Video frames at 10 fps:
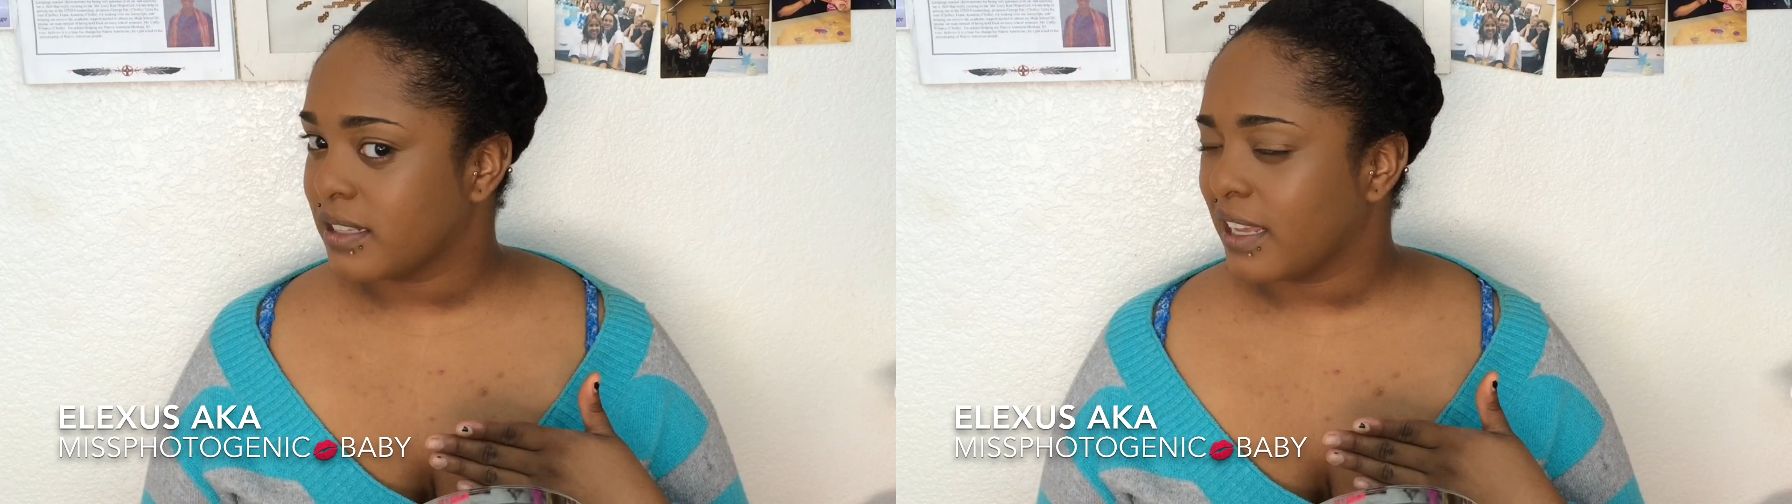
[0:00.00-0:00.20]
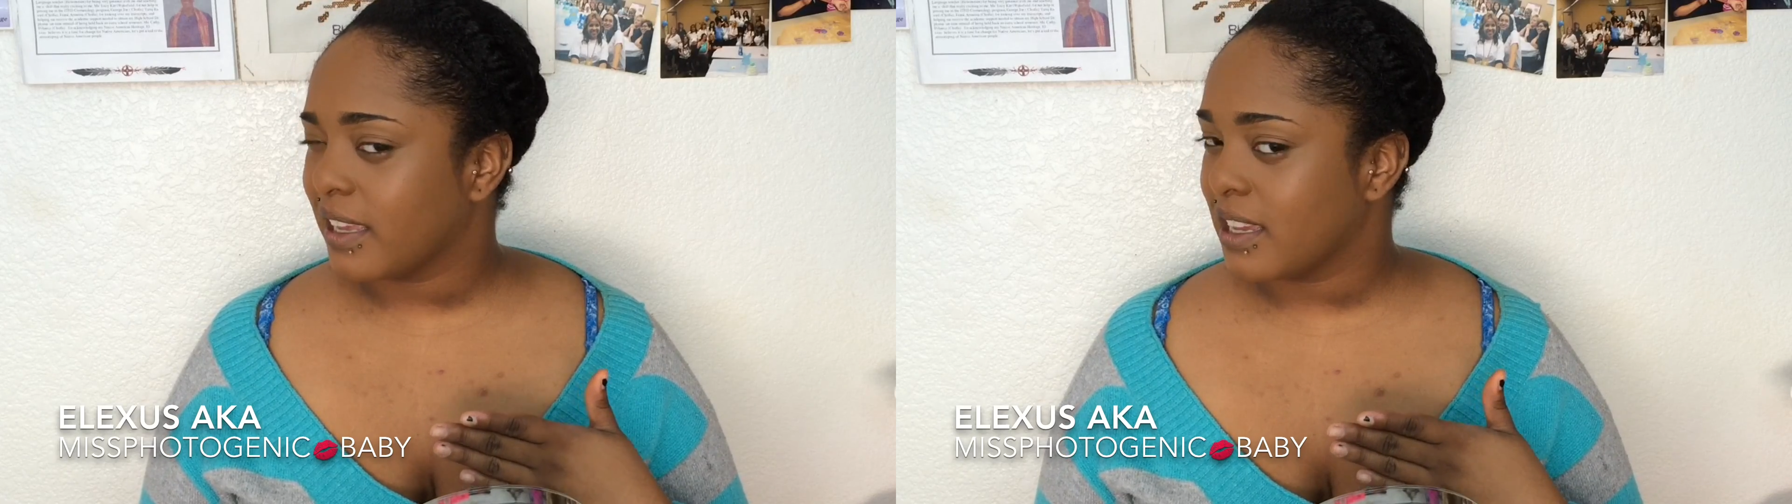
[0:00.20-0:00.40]

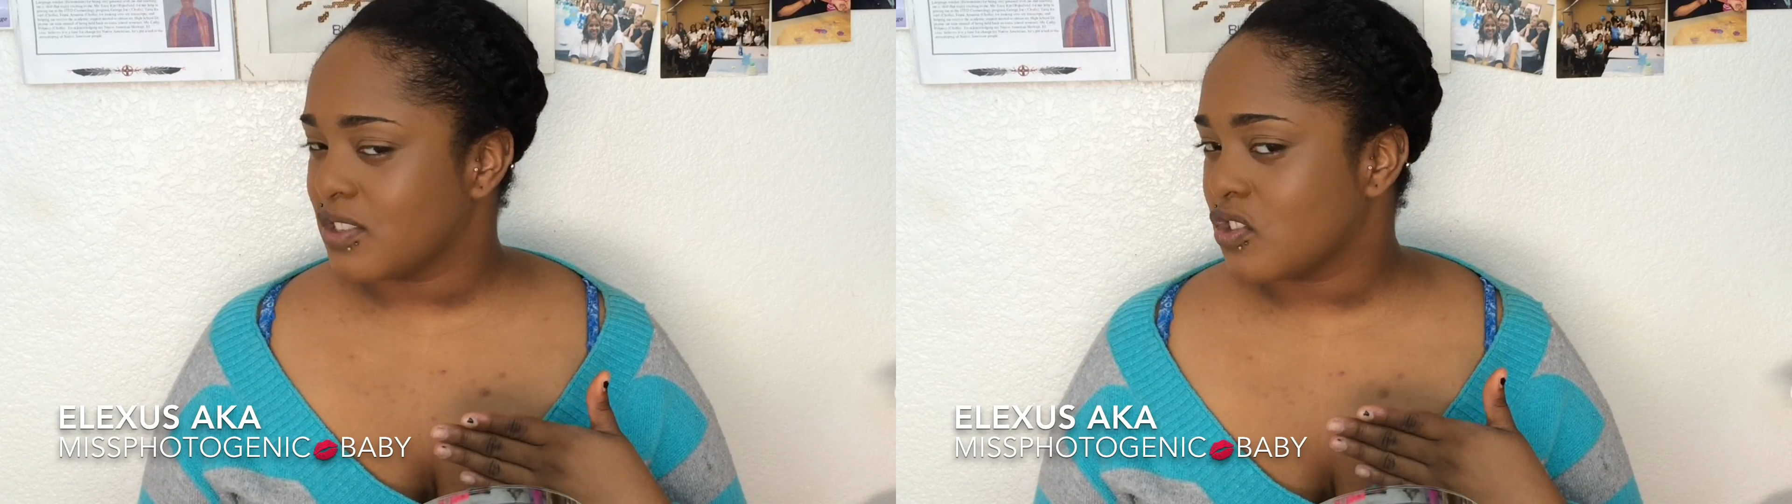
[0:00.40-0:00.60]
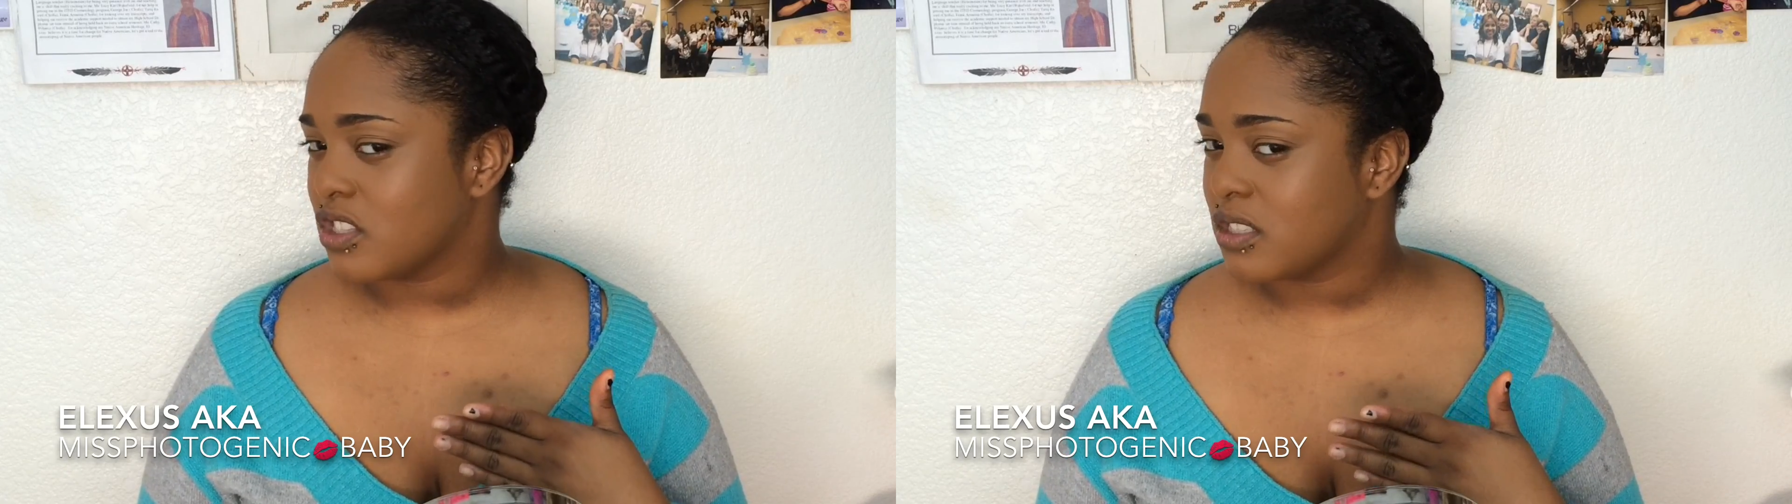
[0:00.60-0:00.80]
Like,
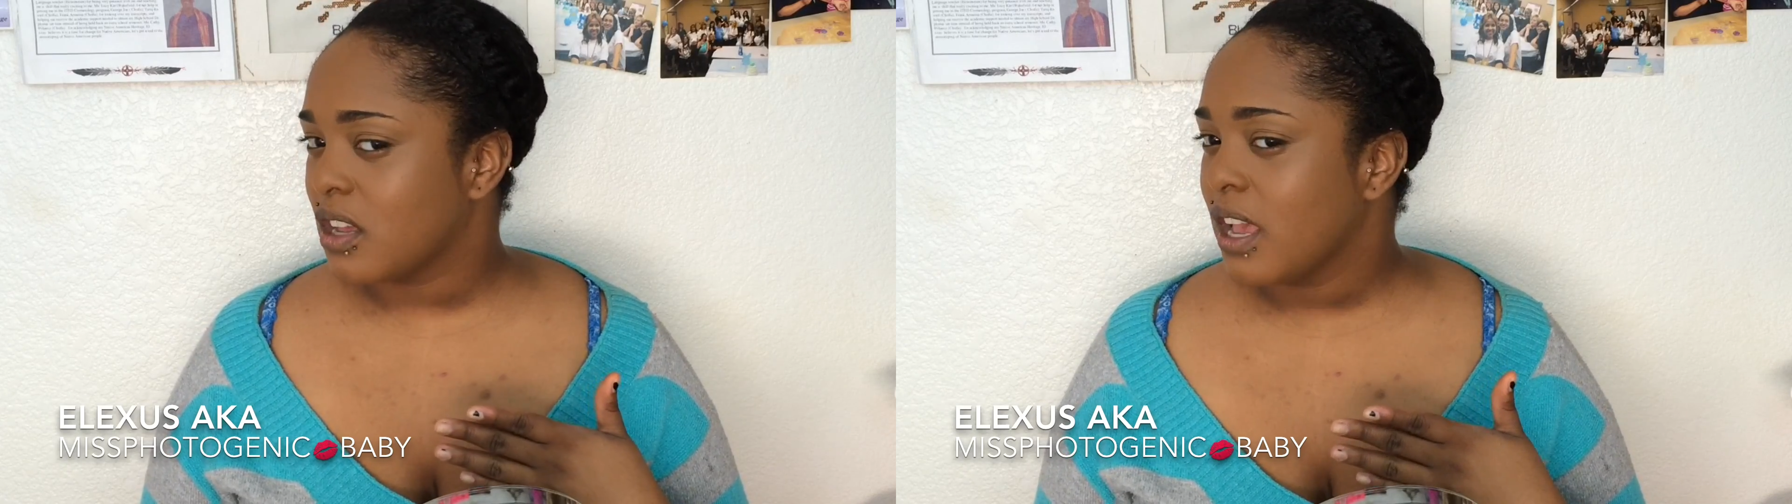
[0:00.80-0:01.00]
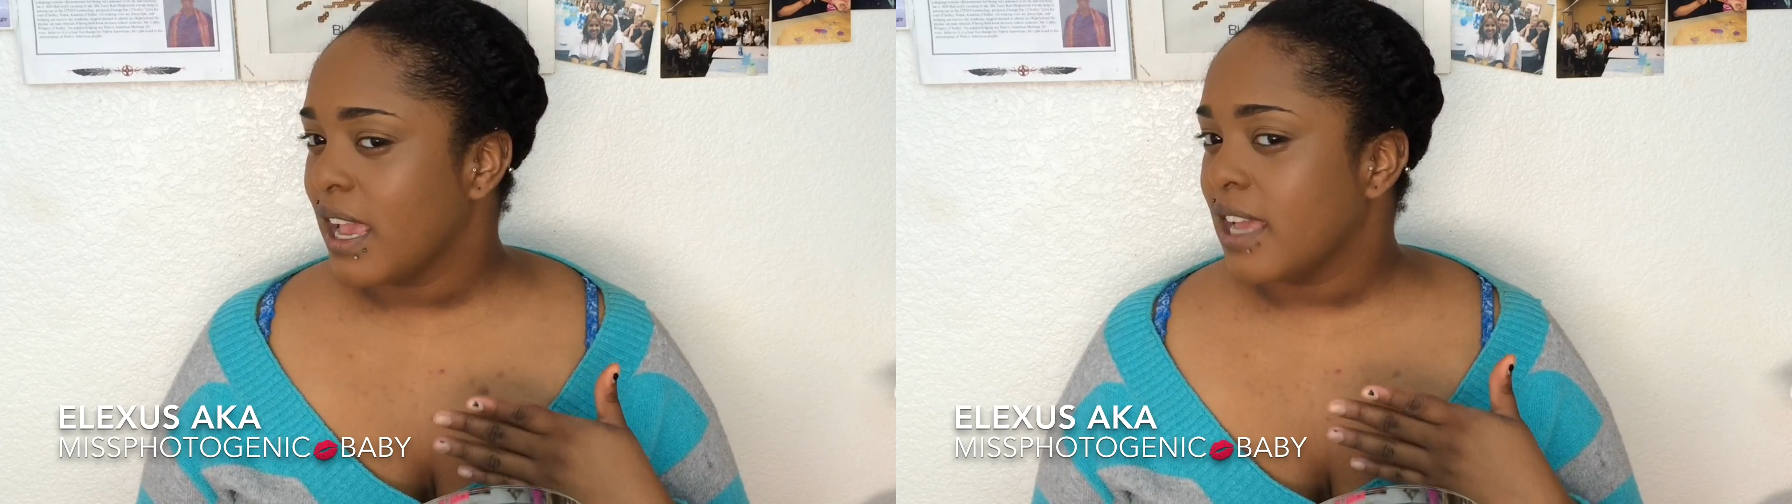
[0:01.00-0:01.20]
it
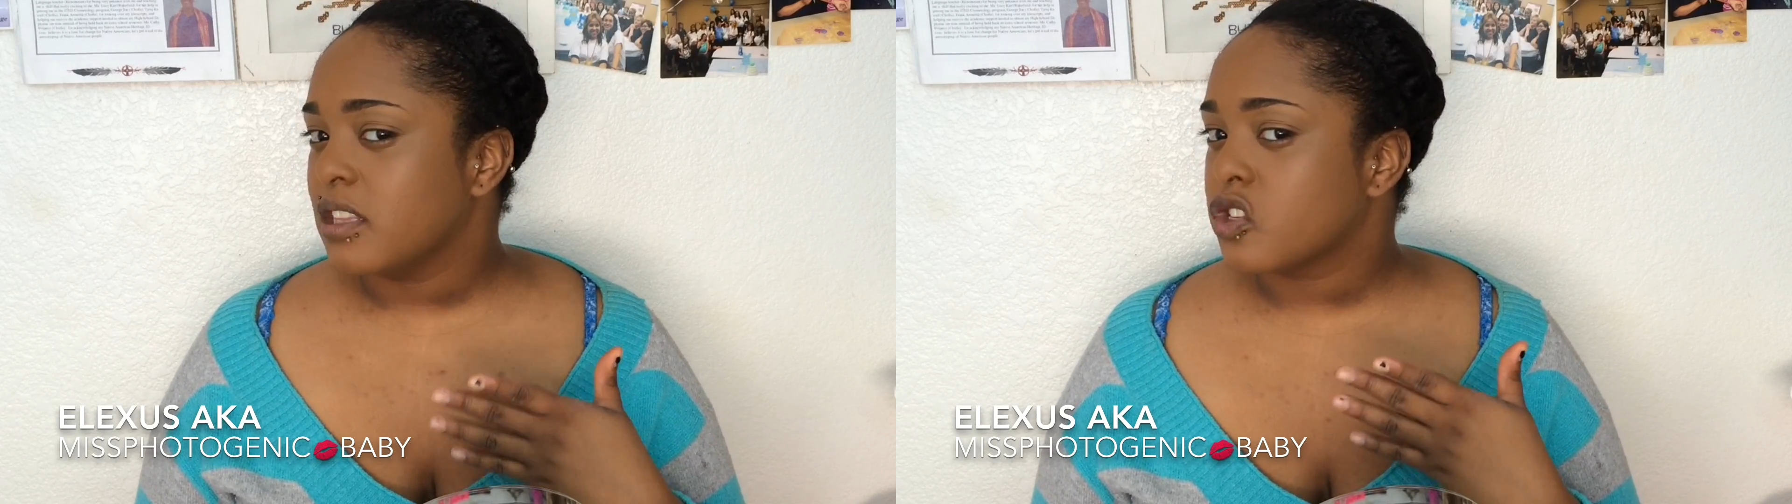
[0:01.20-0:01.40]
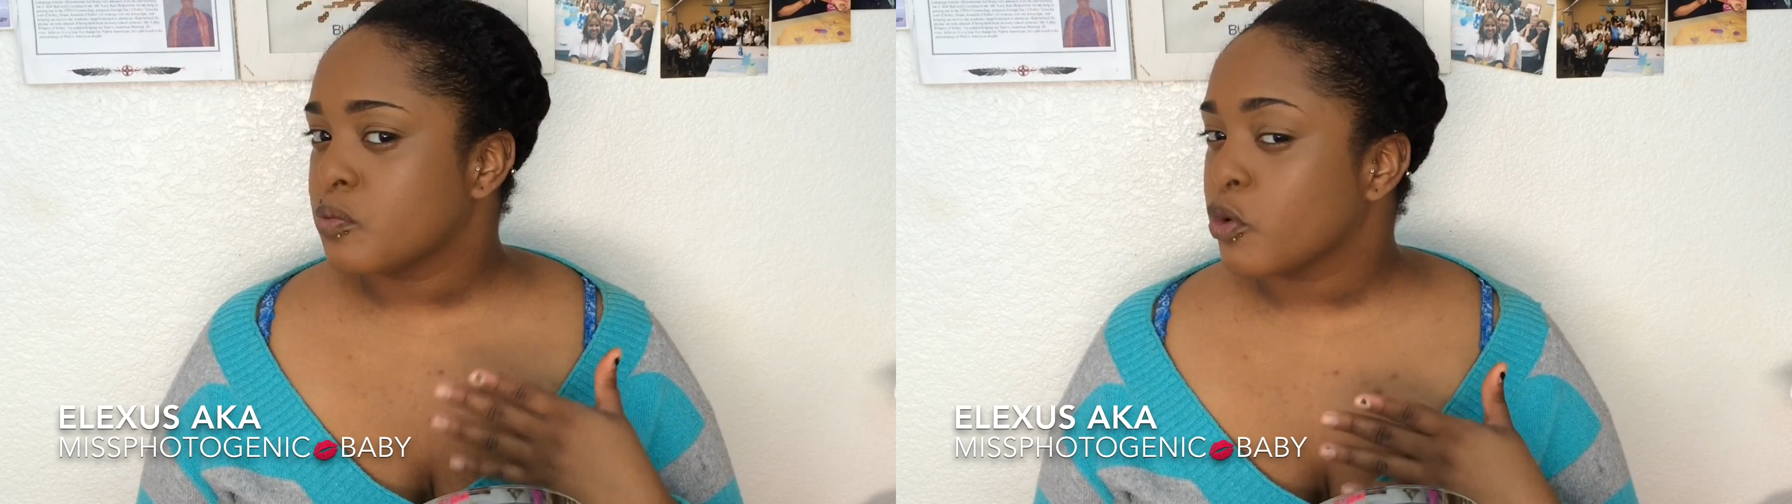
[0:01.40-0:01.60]

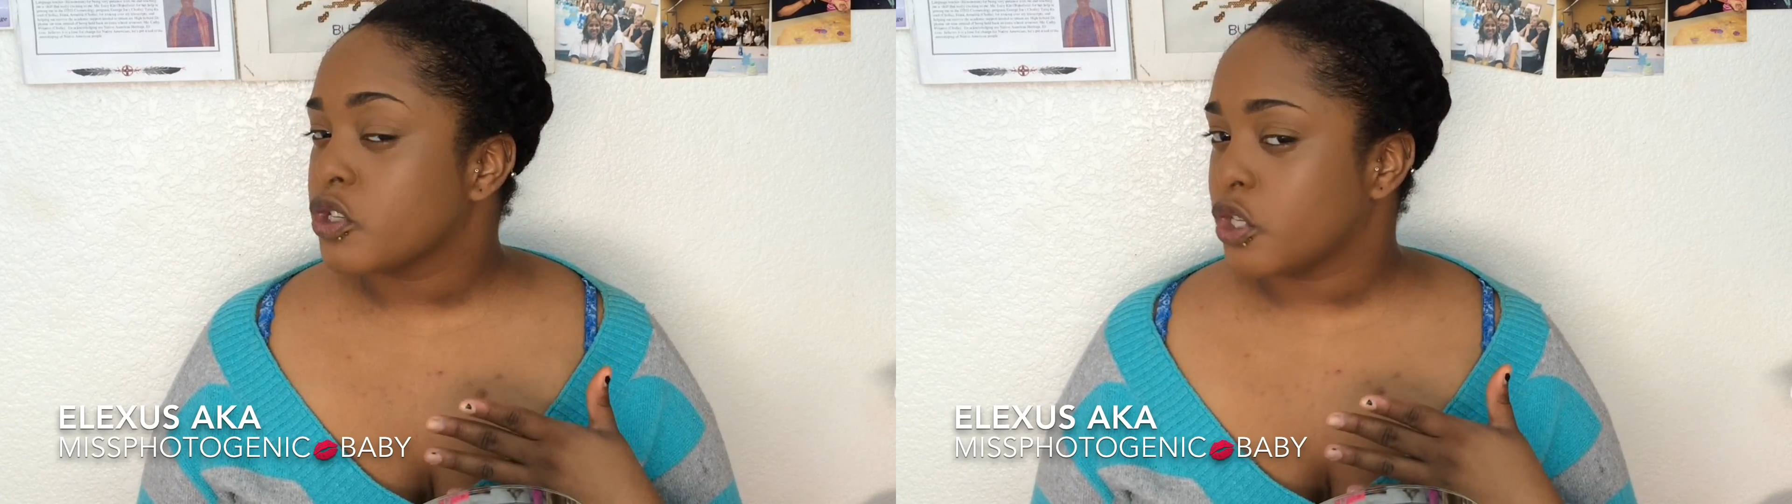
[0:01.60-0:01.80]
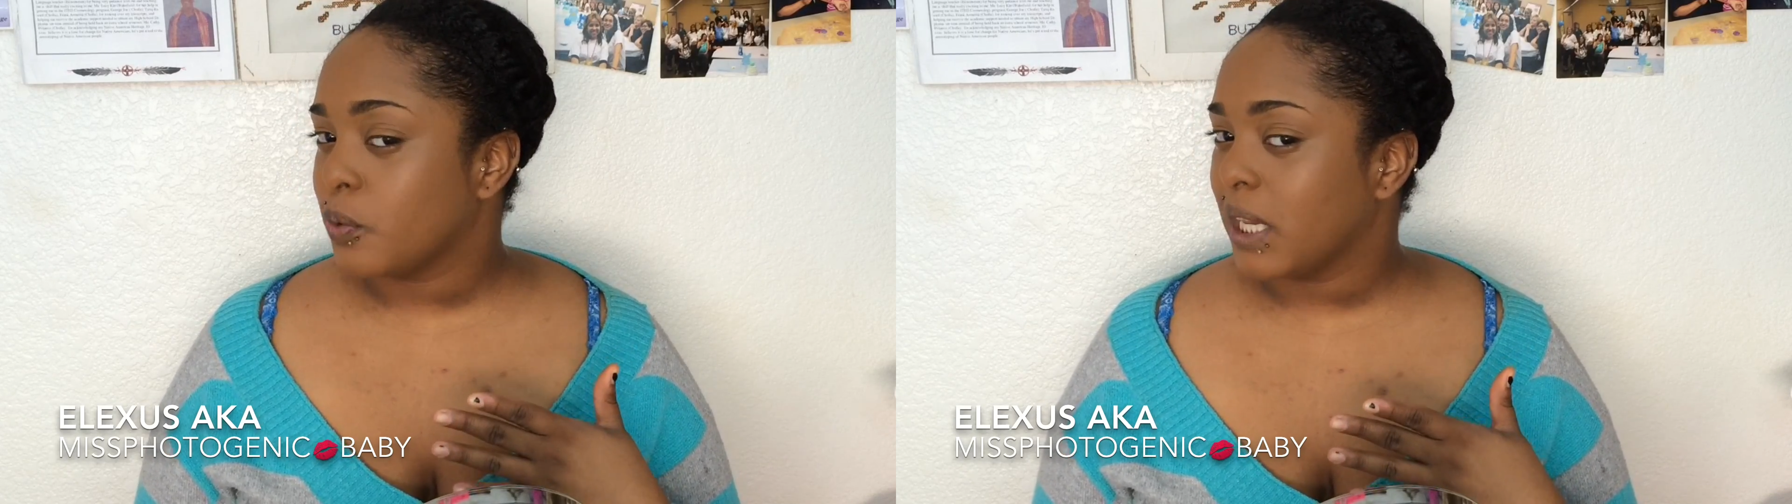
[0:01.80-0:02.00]
looks more
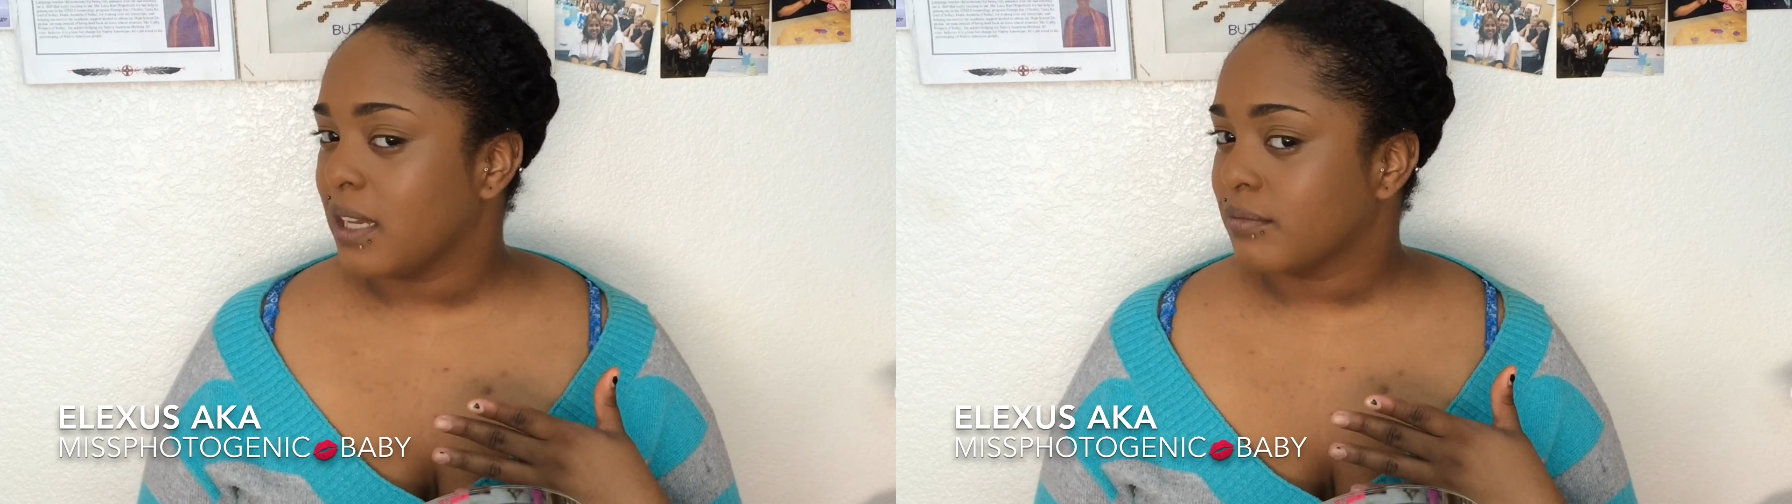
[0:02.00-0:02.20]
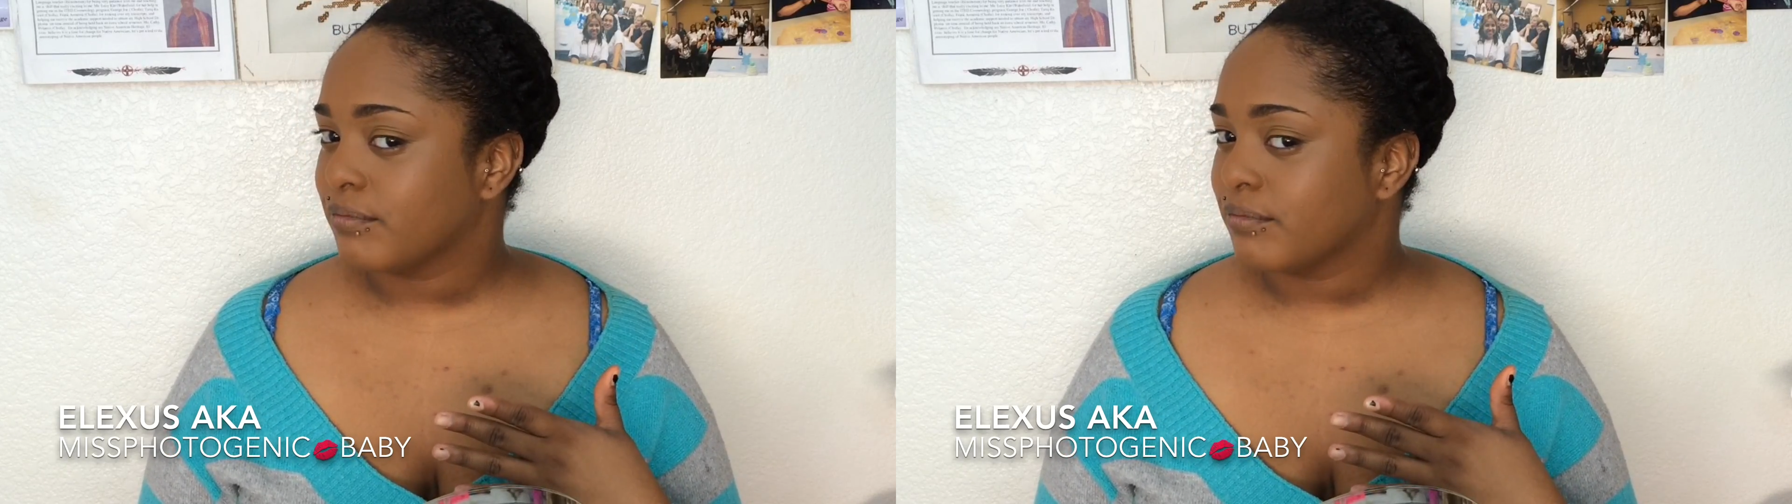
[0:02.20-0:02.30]
dewy.